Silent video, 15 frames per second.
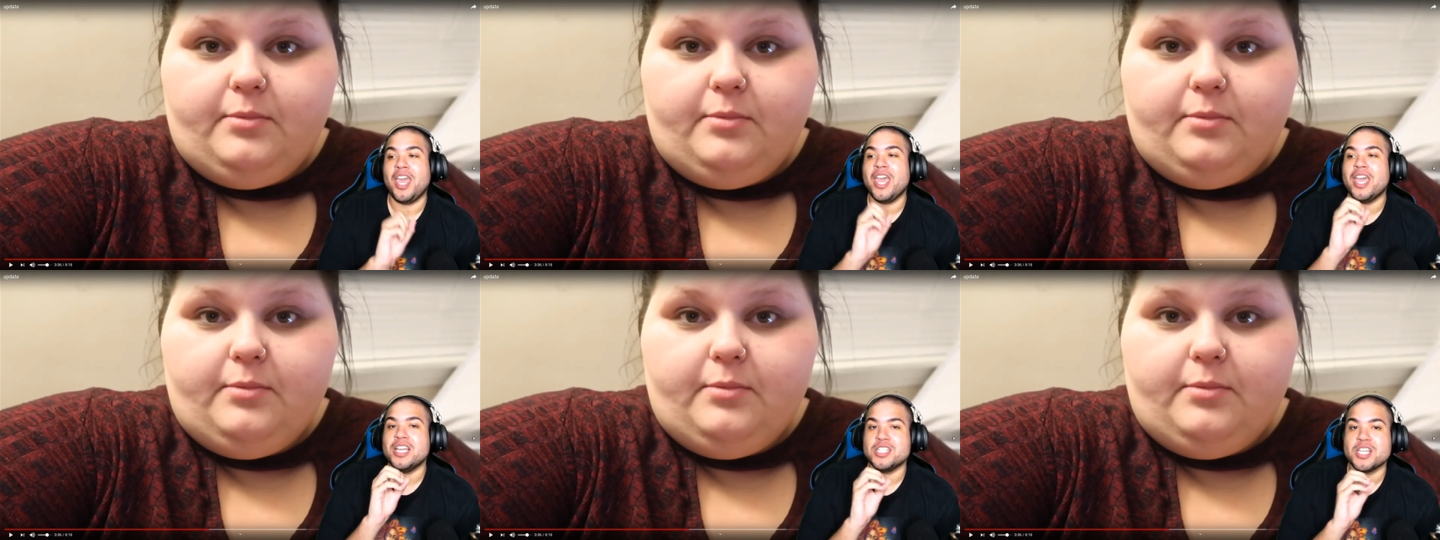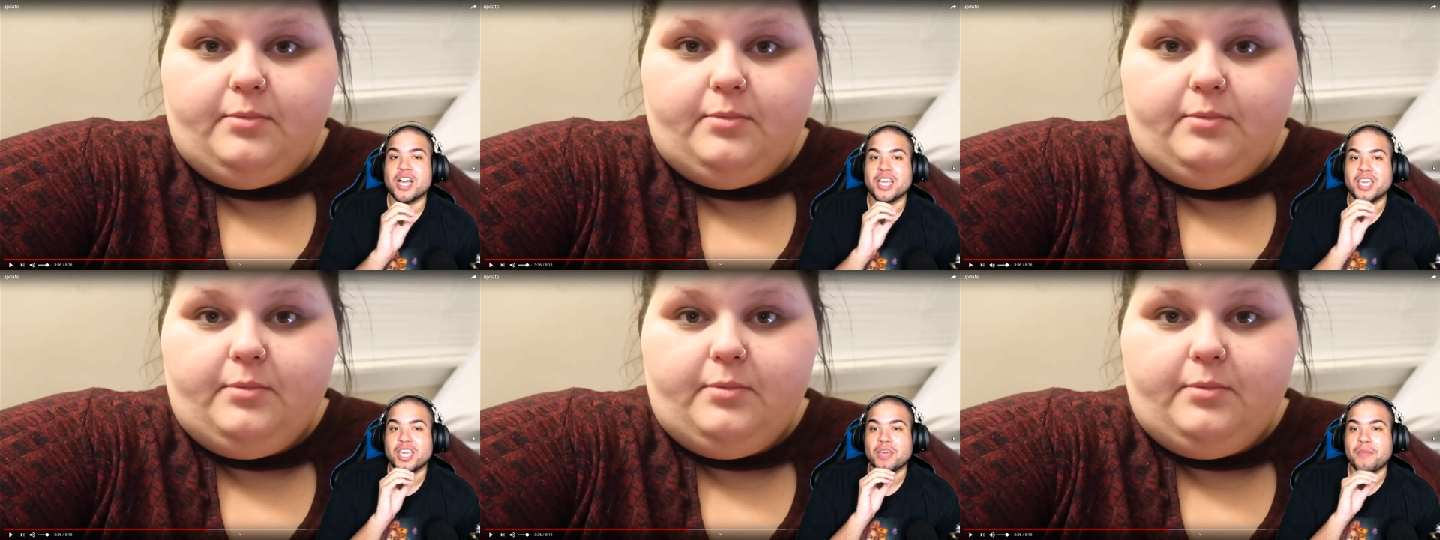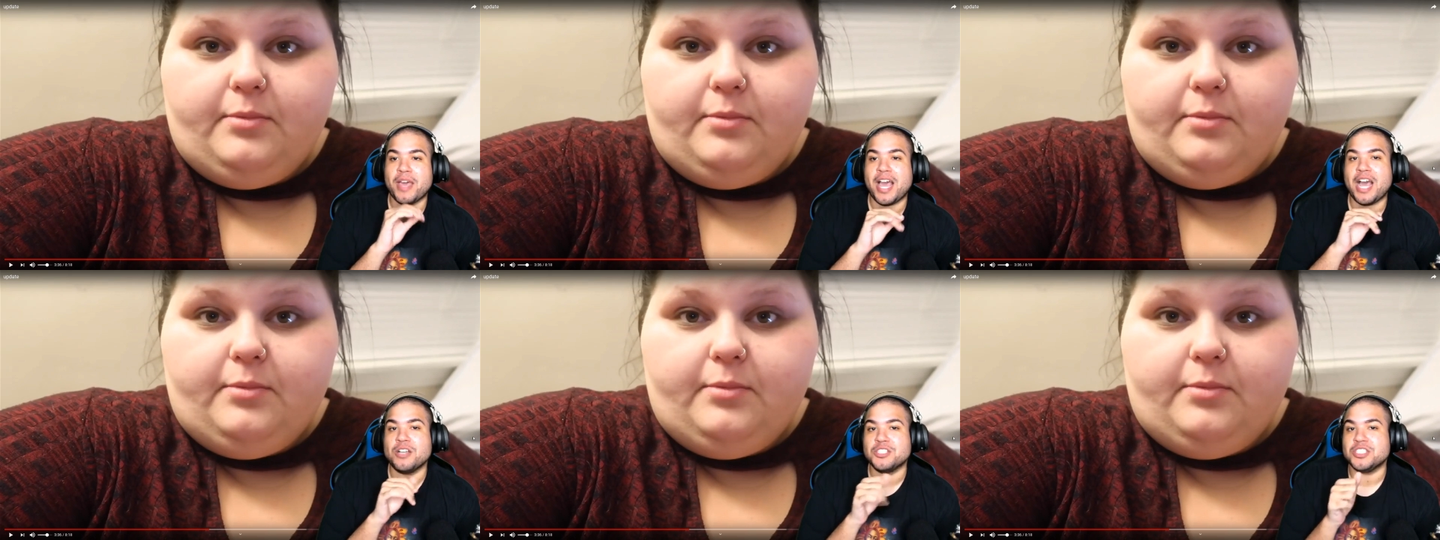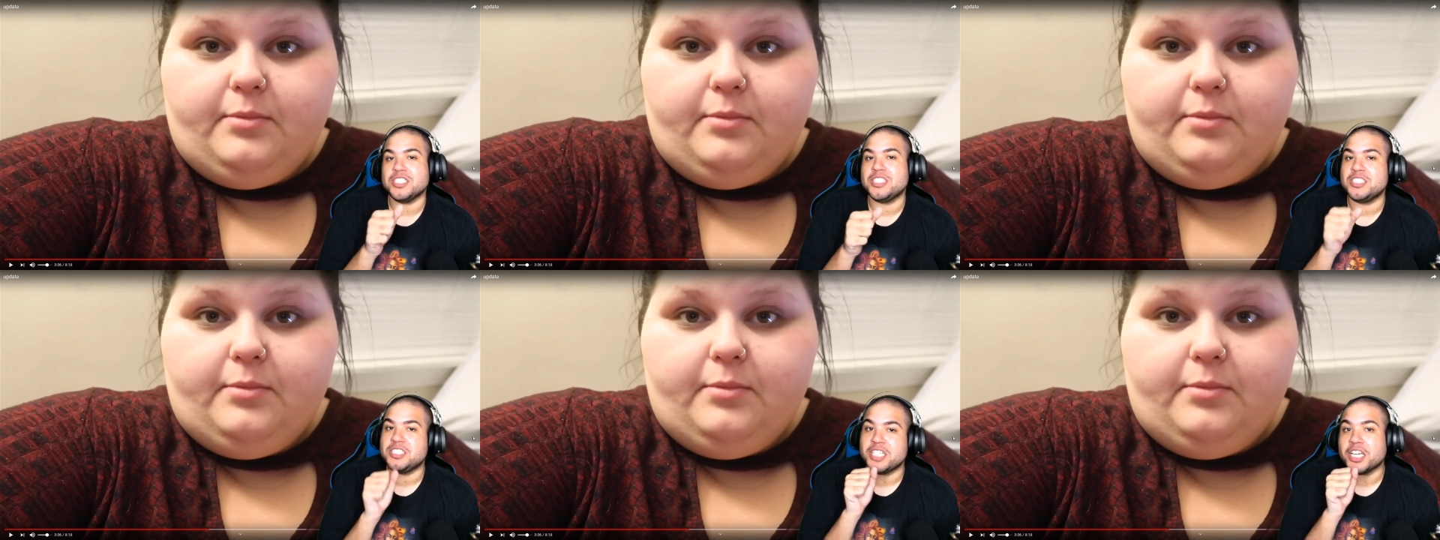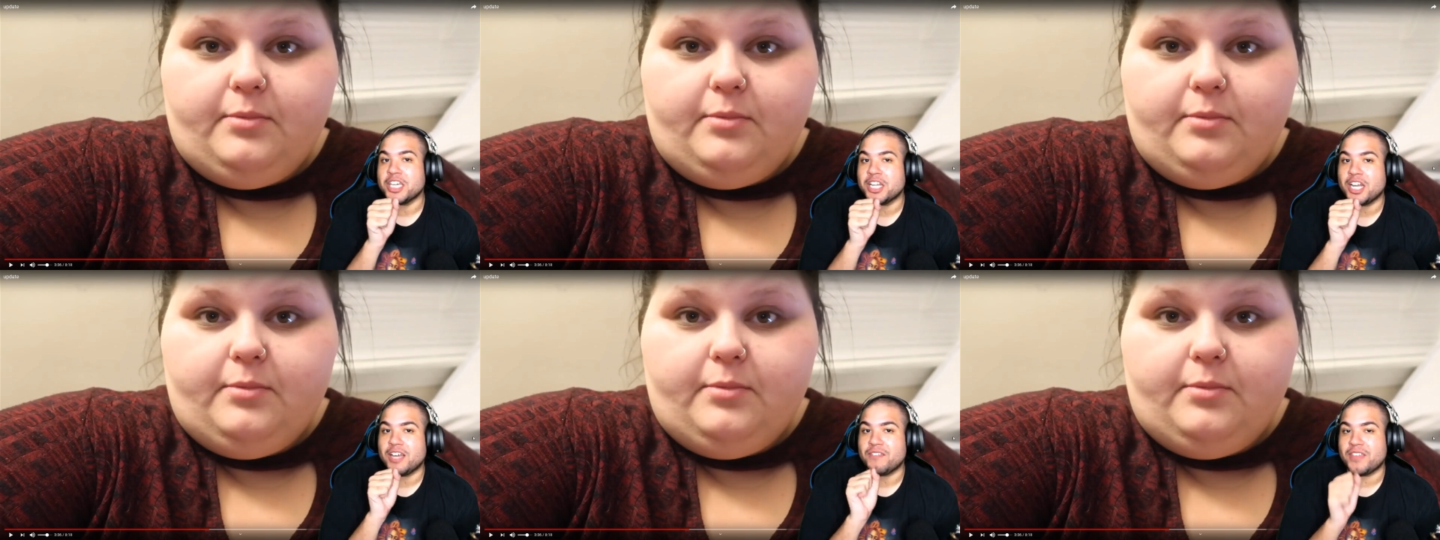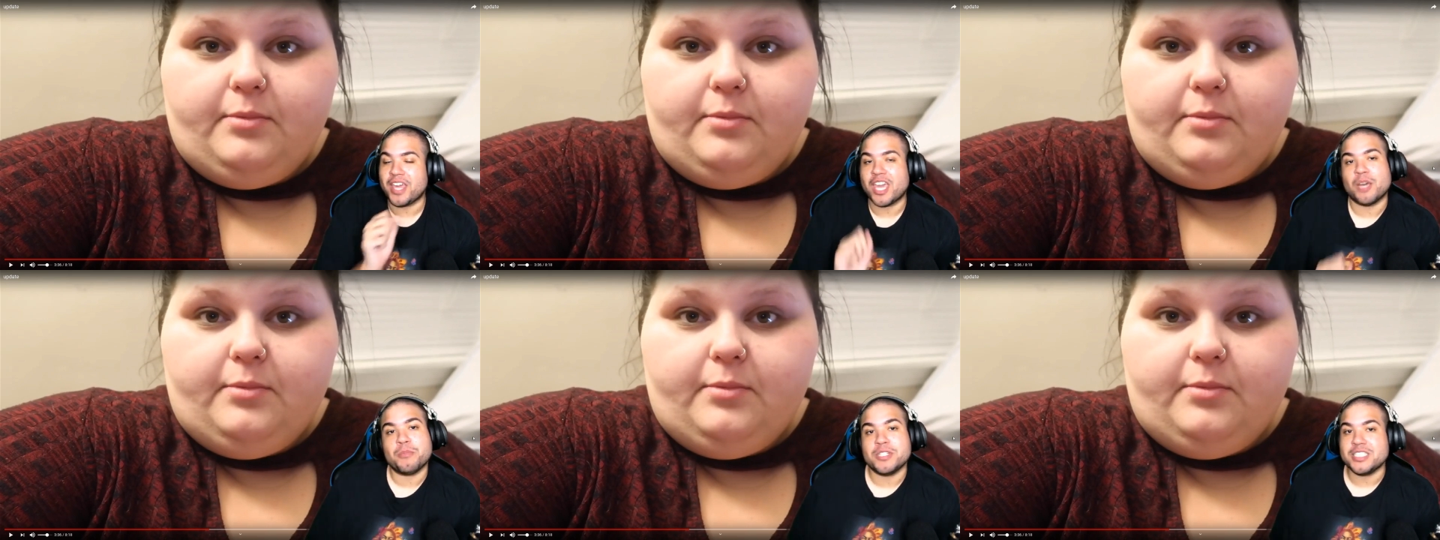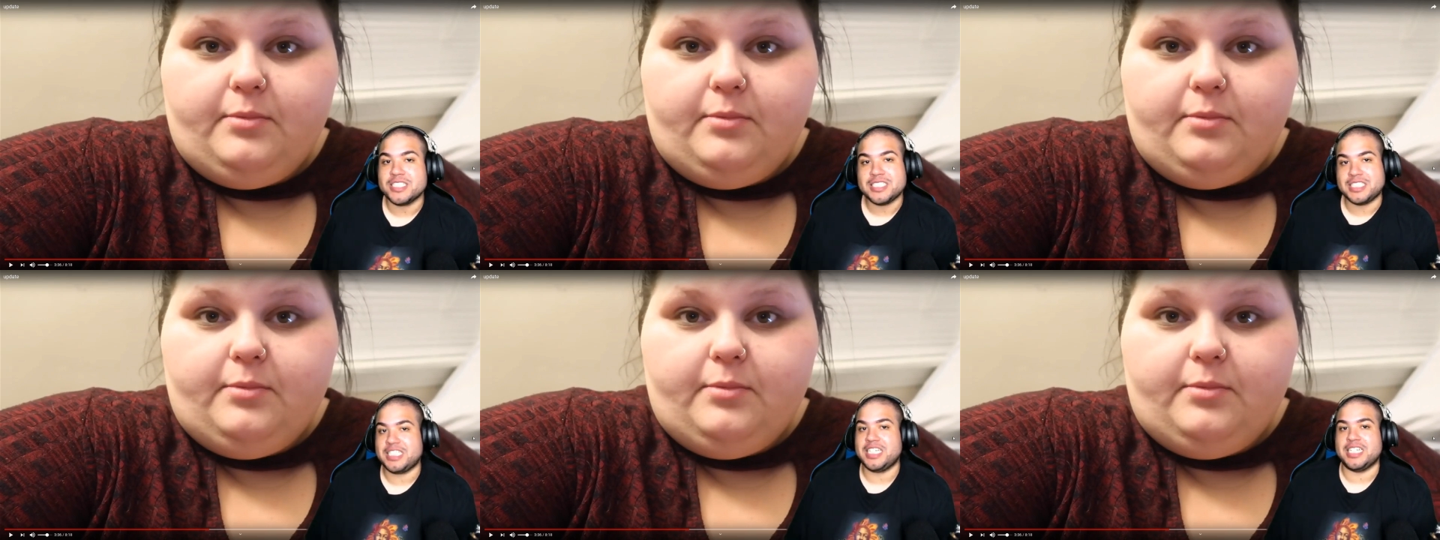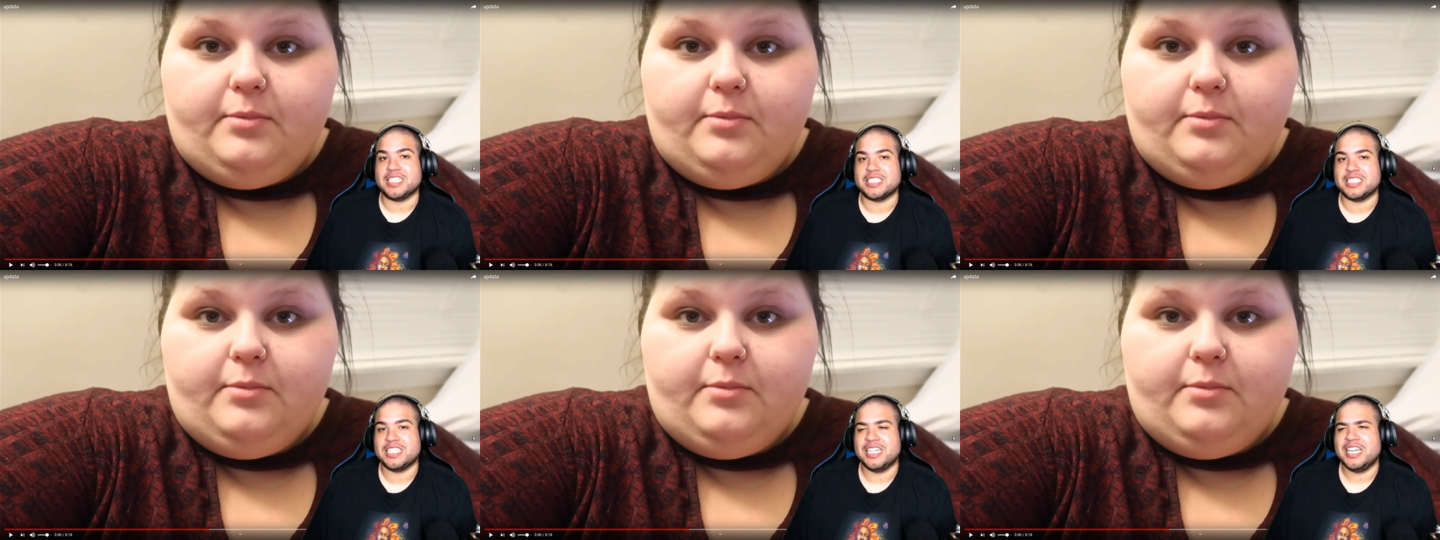Speaker 1: and talking about how she's sucking off the Amberlynn teat.